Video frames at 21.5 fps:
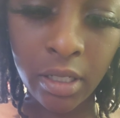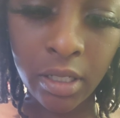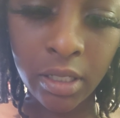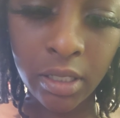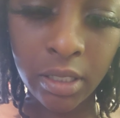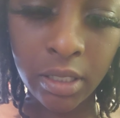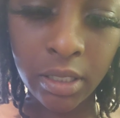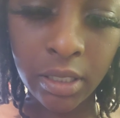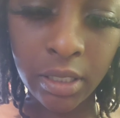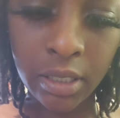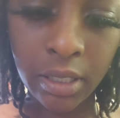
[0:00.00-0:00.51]

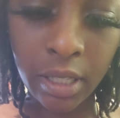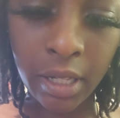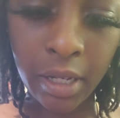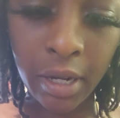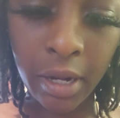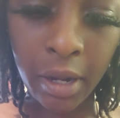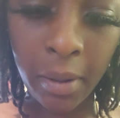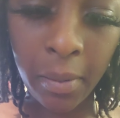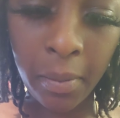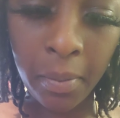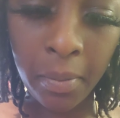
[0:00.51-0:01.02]
she said
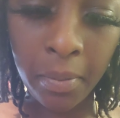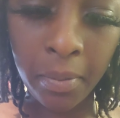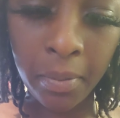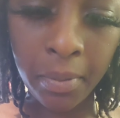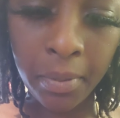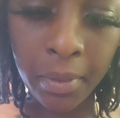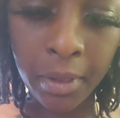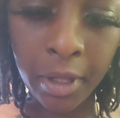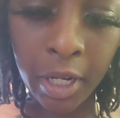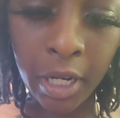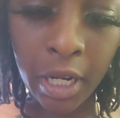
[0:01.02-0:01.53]
that I'm
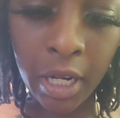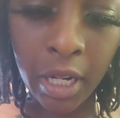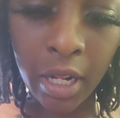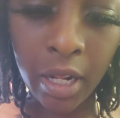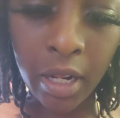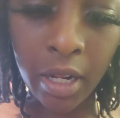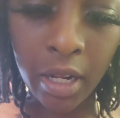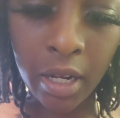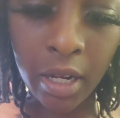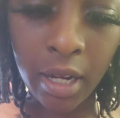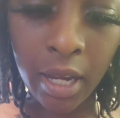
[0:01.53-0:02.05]

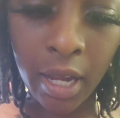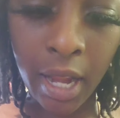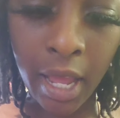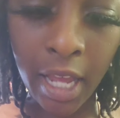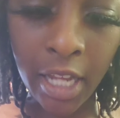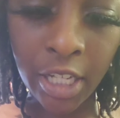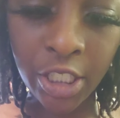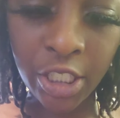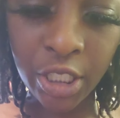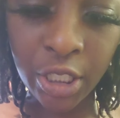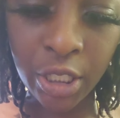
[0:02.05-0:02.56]

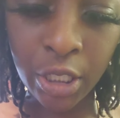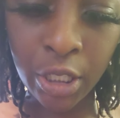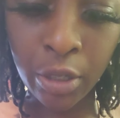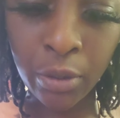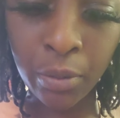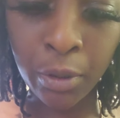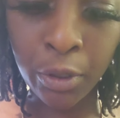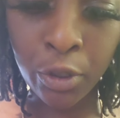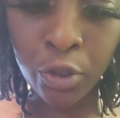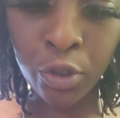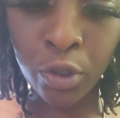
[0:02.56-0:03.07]
lashing a little
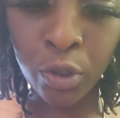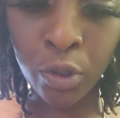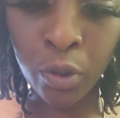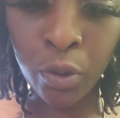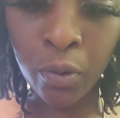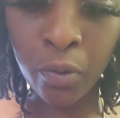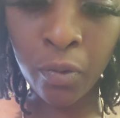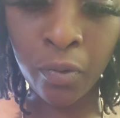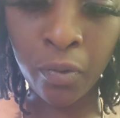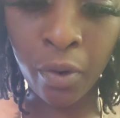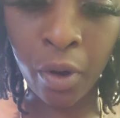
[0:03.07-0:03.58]
bit
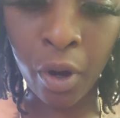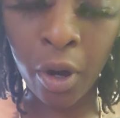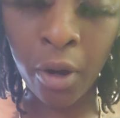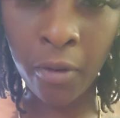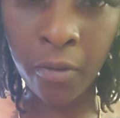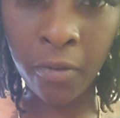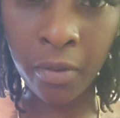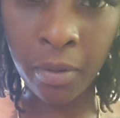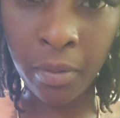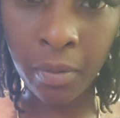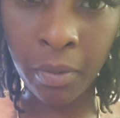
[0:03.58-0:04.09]
too far
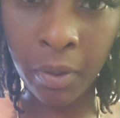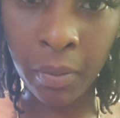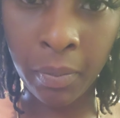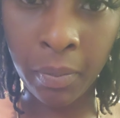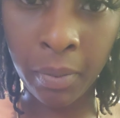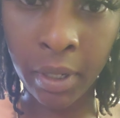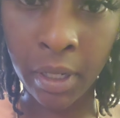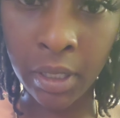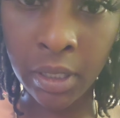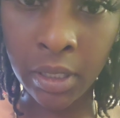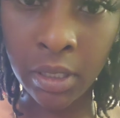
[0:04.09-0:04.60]
from the
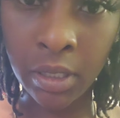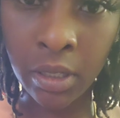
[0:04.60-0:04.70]
base,